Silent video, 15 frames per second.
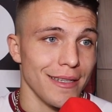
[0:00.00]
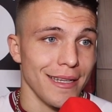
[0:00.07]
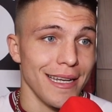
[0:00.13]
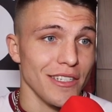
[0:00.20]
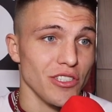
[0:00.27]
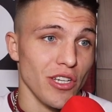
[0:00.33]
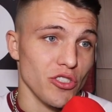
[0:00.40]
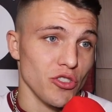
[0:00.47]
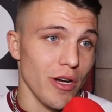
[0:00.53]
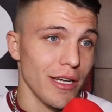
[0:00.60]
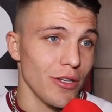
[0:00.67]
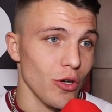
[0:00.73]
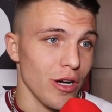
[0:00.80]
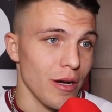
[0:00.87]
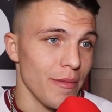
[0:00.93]
the less I try
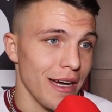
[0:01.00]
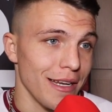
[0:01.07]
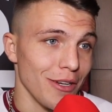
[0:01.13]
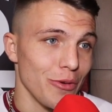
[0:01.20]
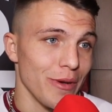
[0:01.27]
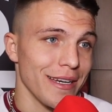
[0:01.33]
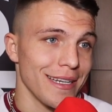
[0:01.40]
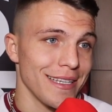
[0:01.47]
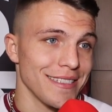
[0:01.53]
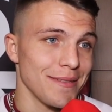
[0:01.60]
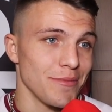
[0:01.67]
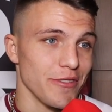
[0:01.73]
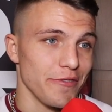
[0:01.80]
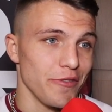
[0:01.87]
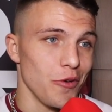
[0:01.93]
and knock them out, the quicker they
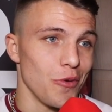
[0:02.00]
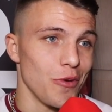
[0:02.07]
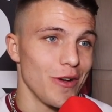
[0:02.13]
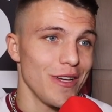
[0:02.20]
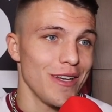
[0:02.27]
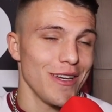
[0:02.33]
seem to fall.